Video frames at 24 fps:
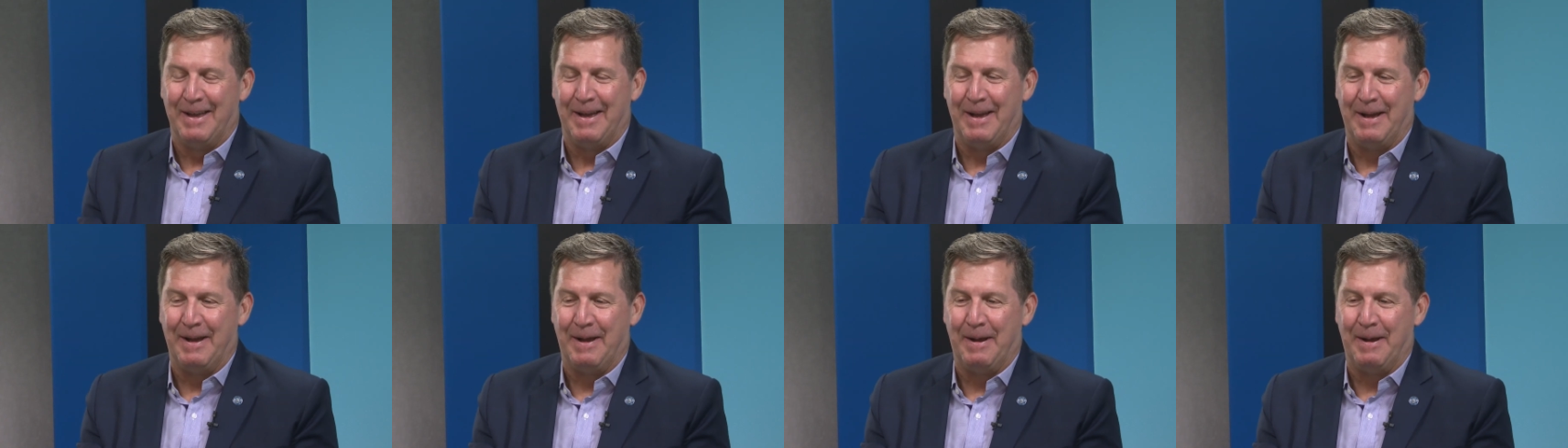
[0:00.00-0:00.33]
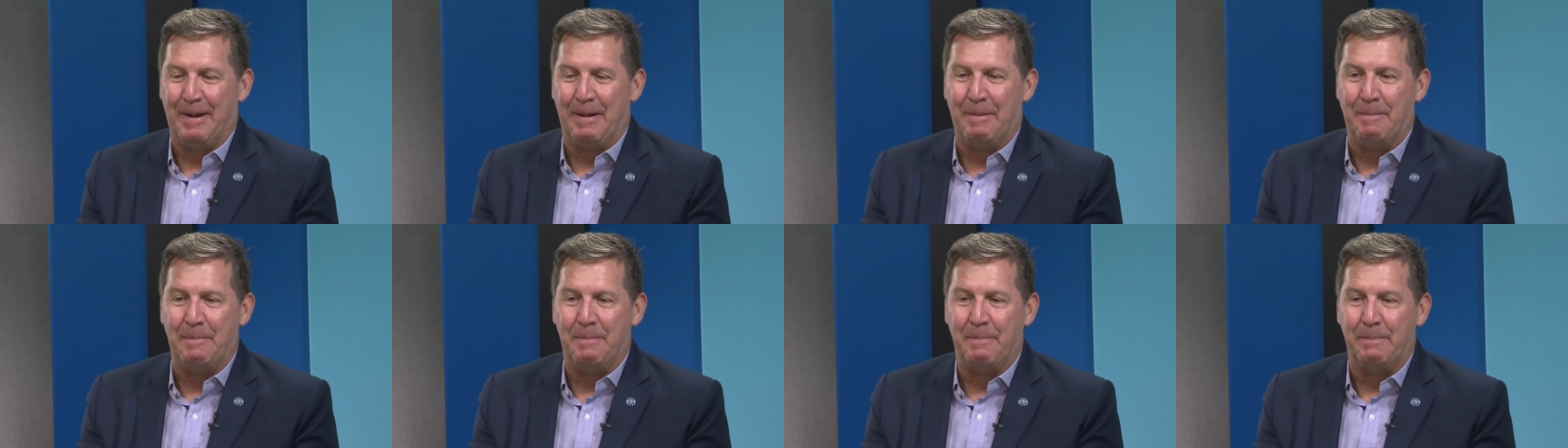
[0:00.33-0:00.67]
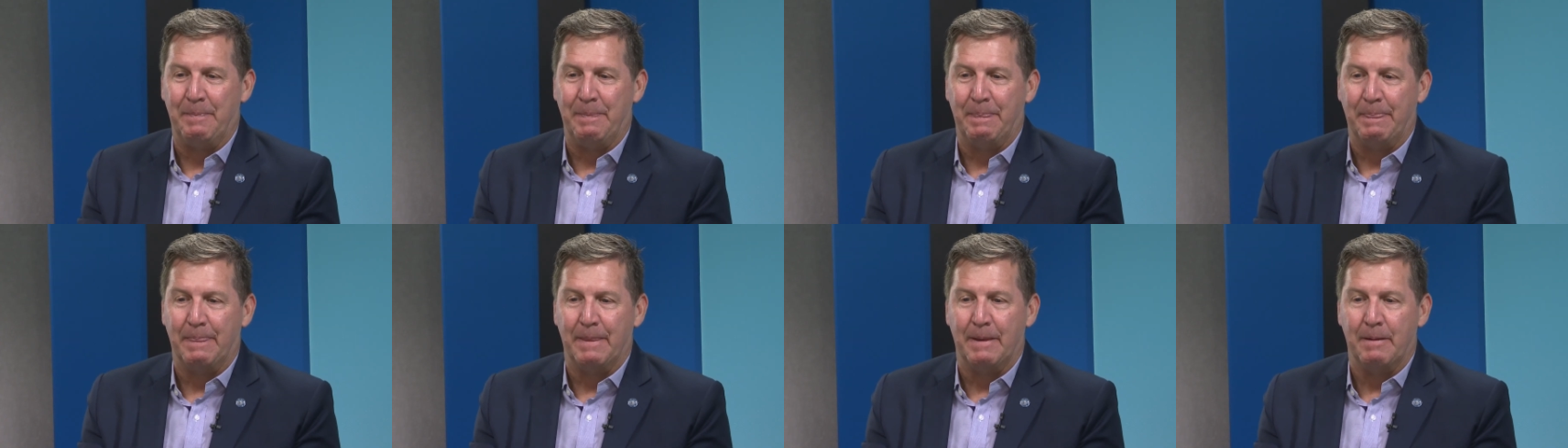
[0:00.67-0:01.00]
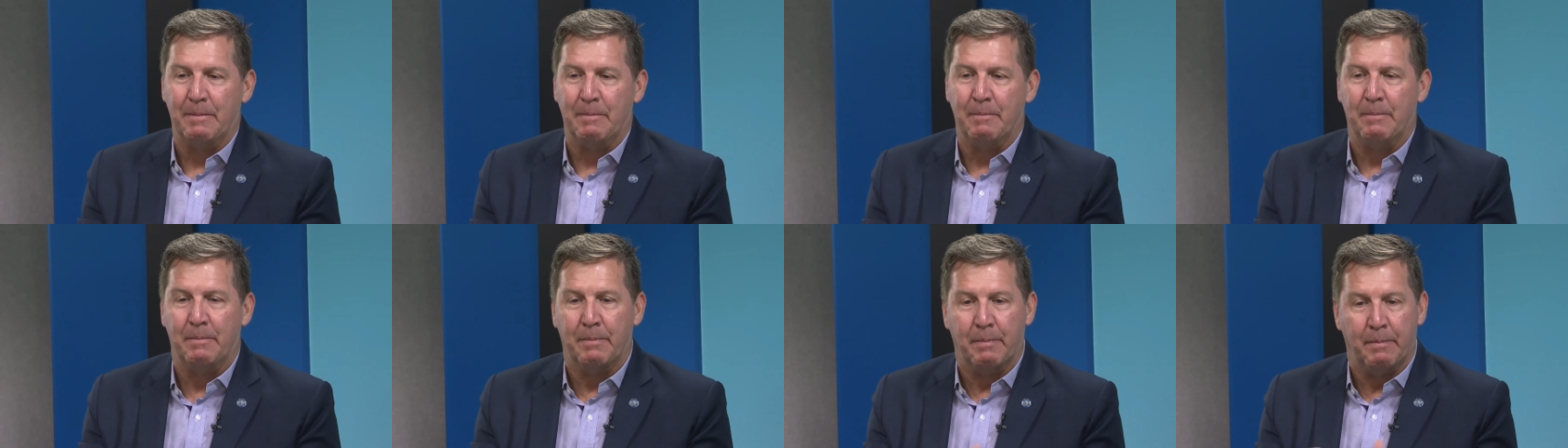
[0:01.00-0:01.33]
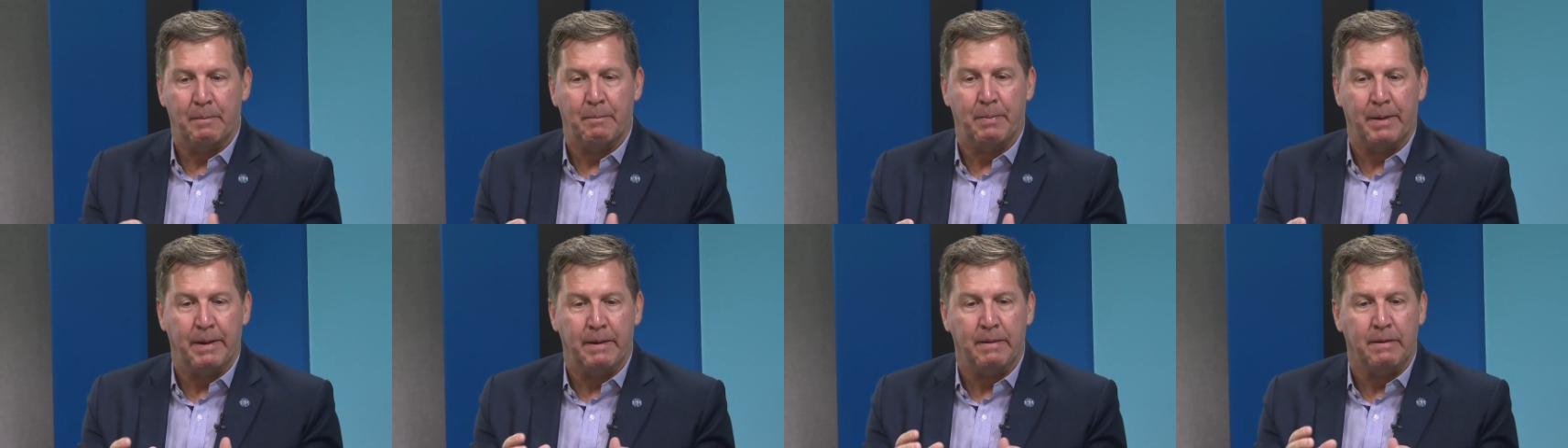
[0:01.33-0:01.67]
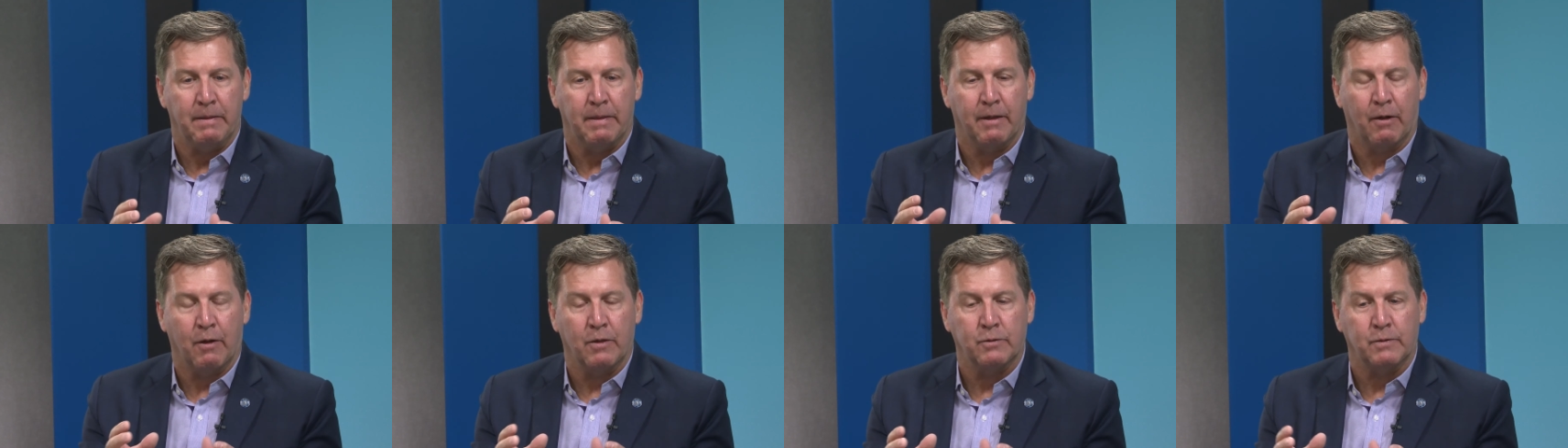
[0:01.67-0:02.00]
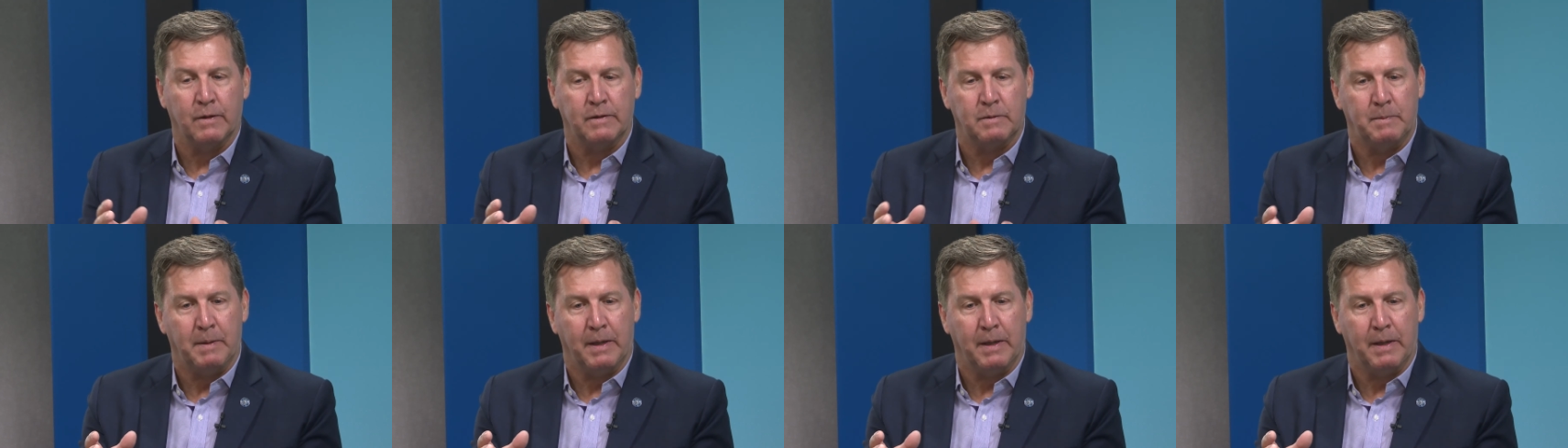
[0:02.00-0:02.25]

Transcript: Yes. But there also has to